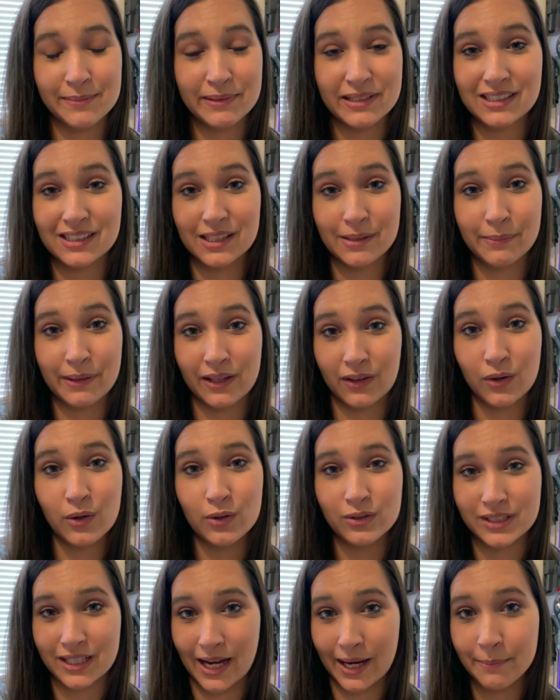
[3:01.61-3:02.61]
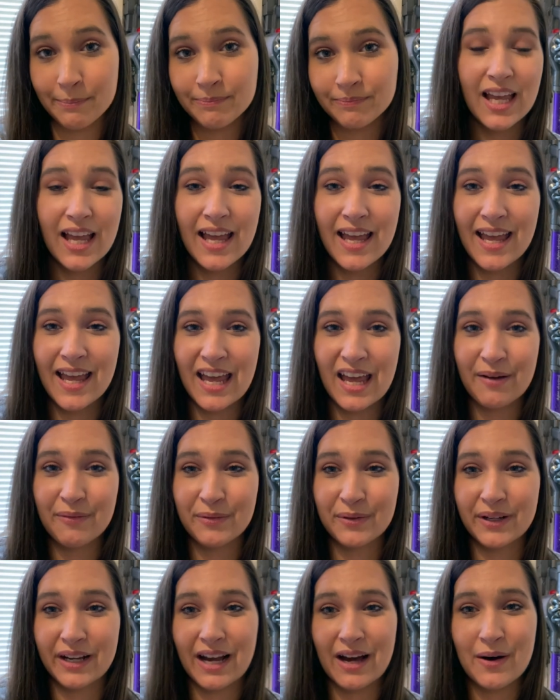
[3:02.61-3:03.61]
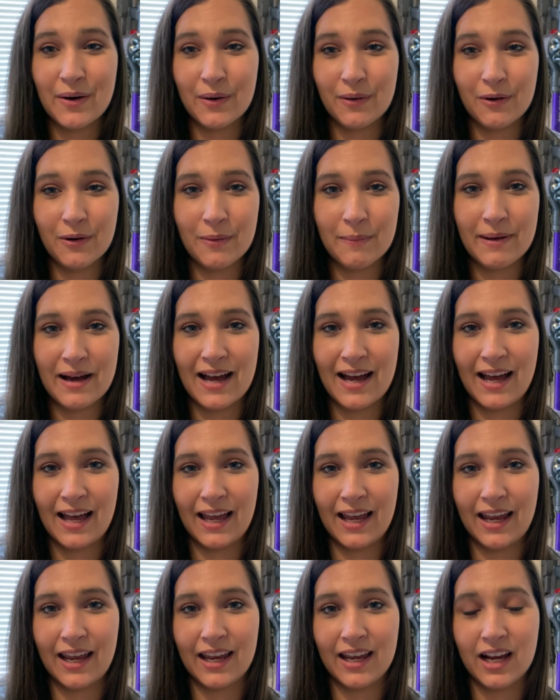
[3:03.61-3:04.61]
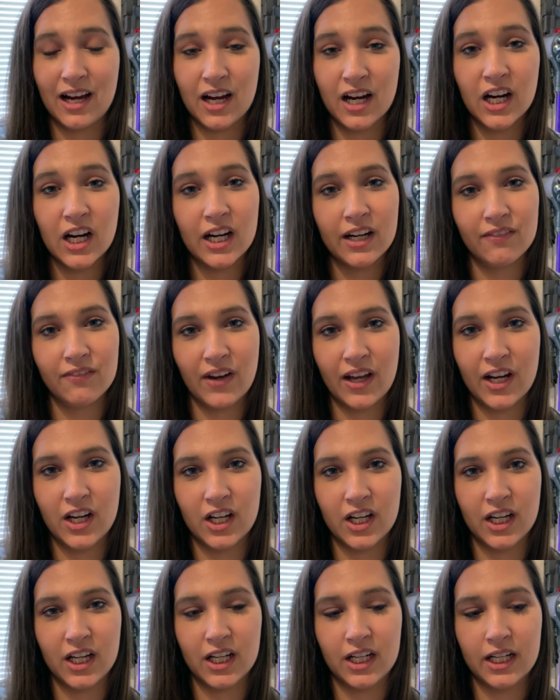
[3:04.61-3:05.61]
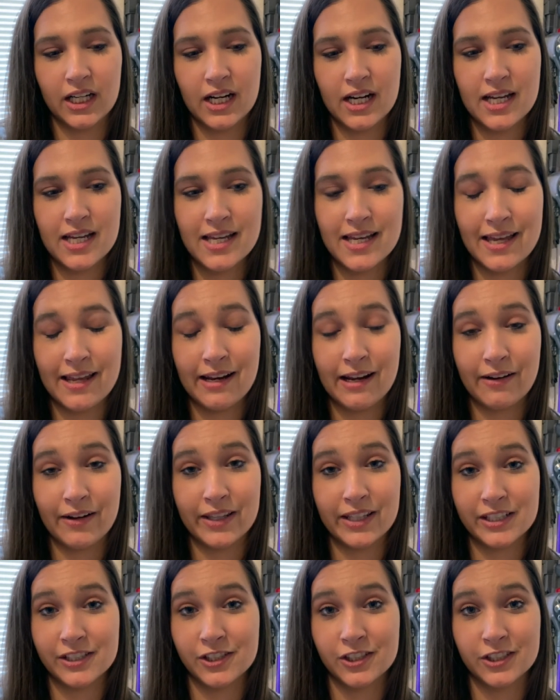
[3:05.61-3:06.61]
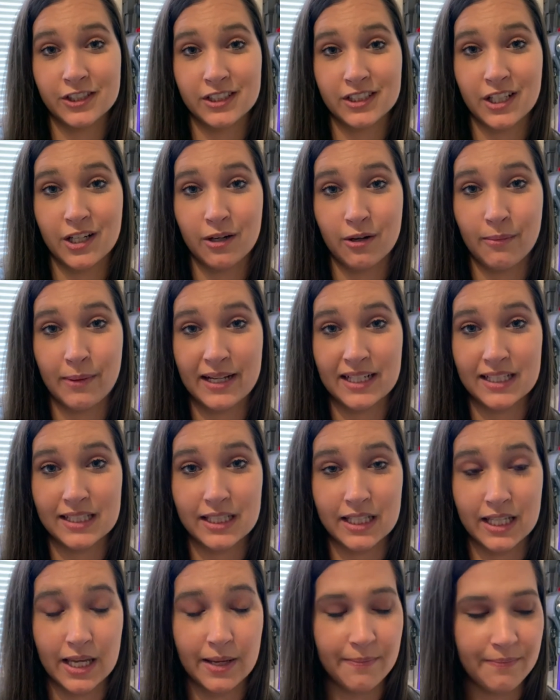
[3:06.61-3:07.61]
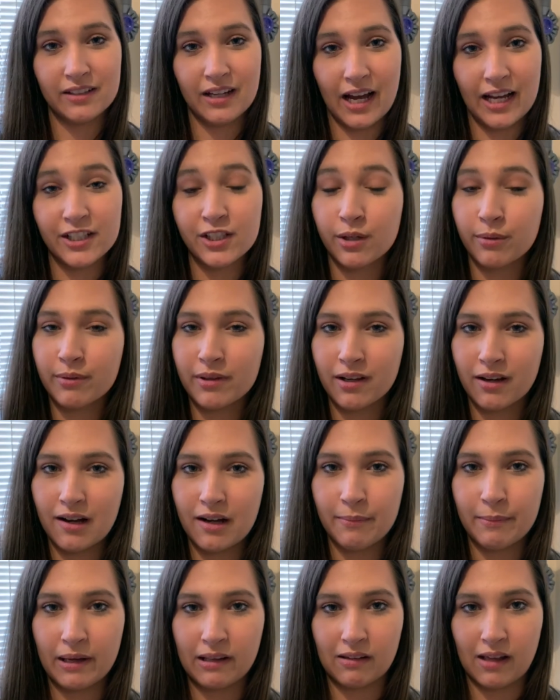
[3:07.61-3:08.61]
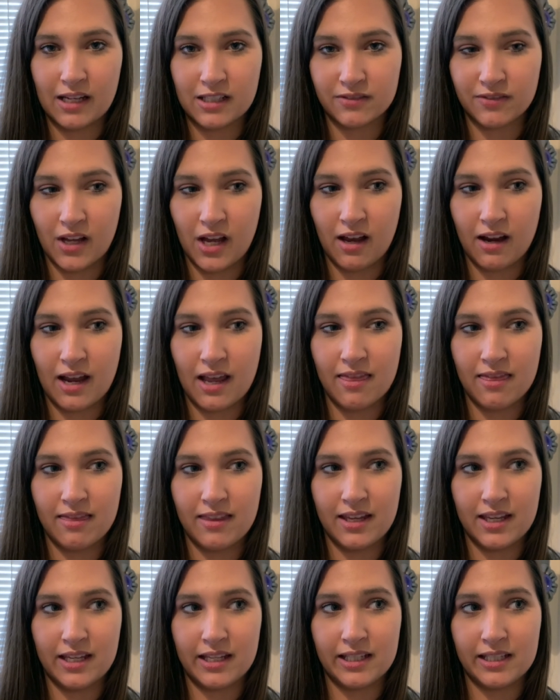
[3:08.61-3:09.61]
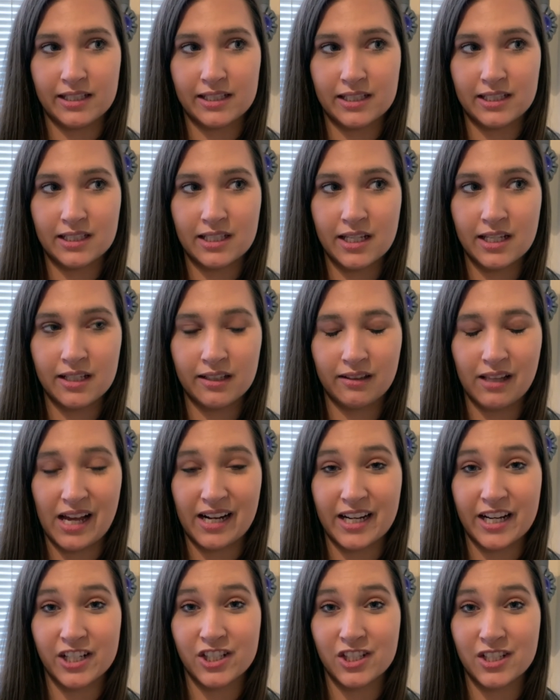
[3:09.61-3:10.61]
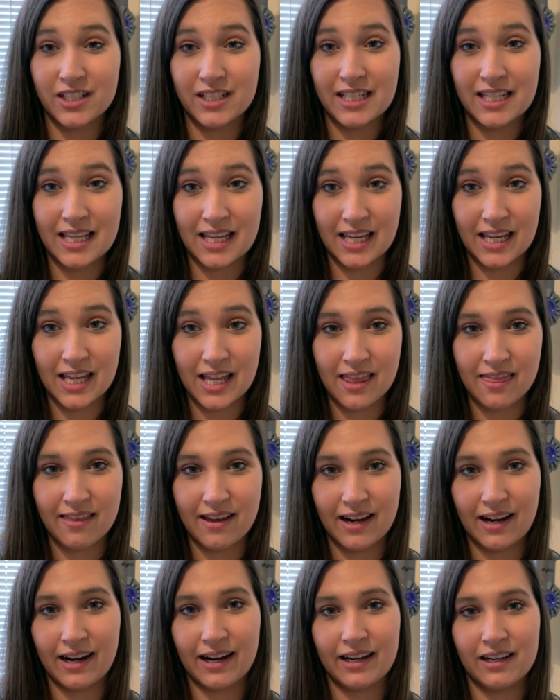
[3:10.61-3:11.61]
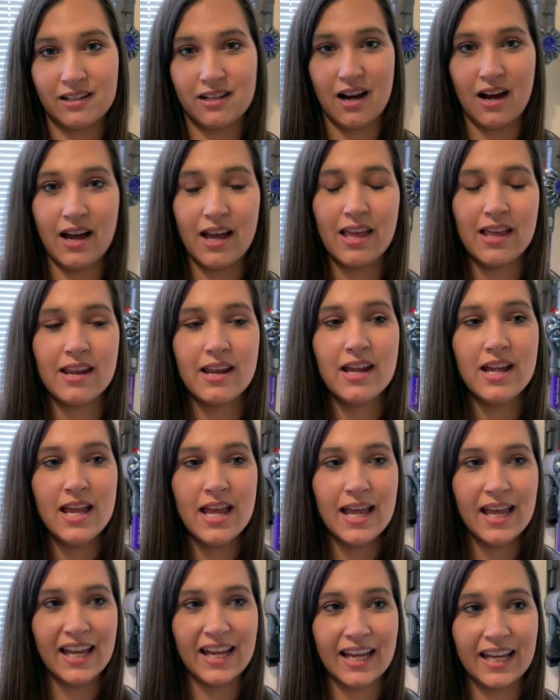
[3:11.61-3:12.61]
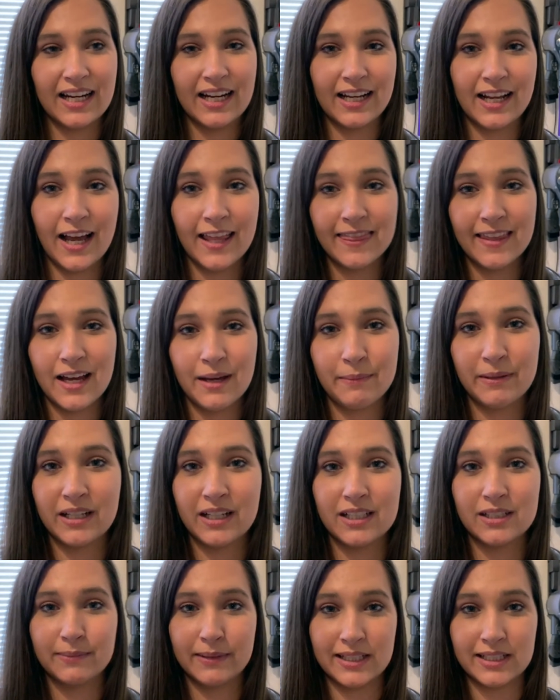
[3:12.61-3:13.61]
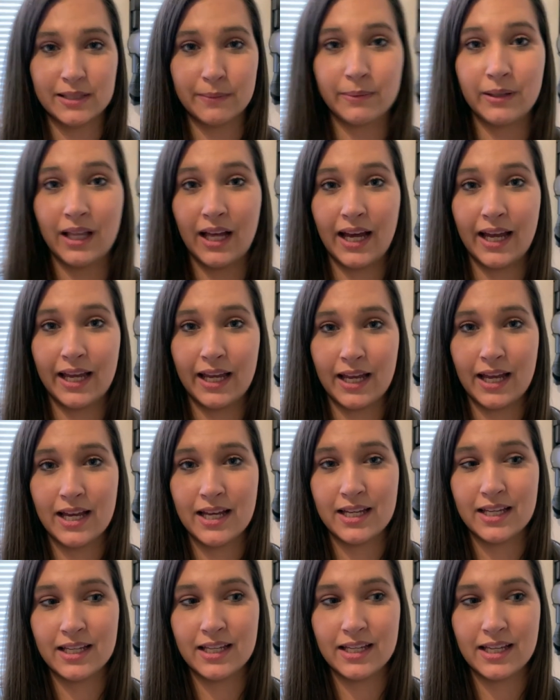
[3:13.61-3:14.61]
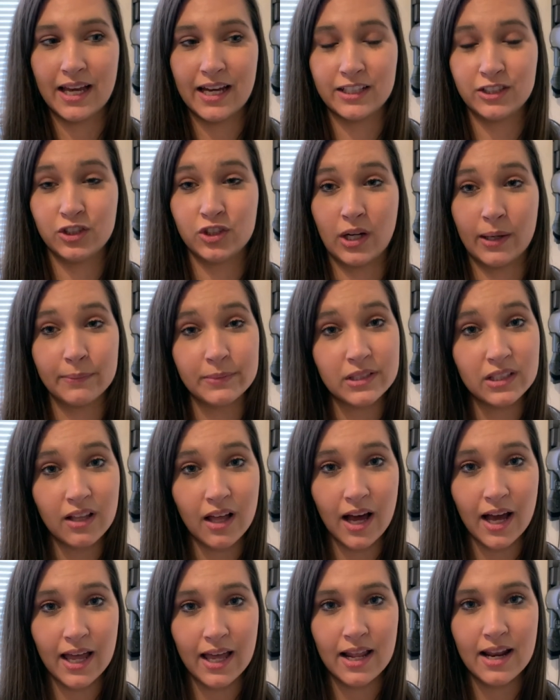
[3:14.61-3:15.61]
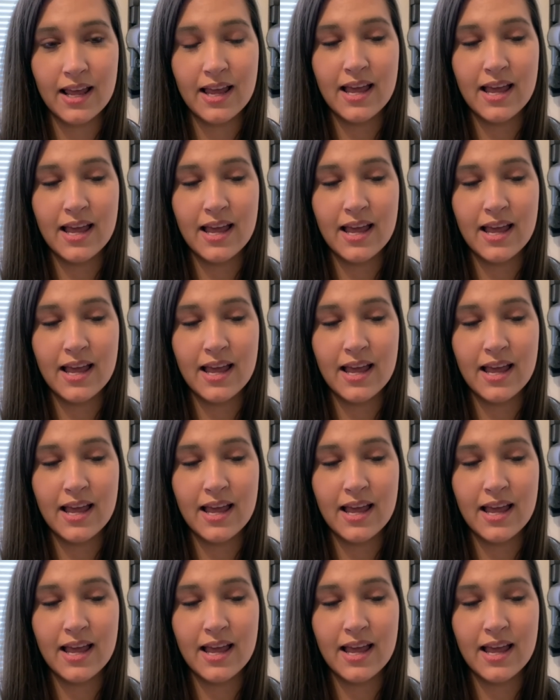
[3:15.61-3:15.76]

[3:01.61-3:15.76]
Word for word: been asleep like the whole time. And when we got home, I got her and fed her, and now I think she's just gonna go back to sleep. I shared with y'all in my last vlog this lactation tea that I had got and I got that because my supply had dropped a lot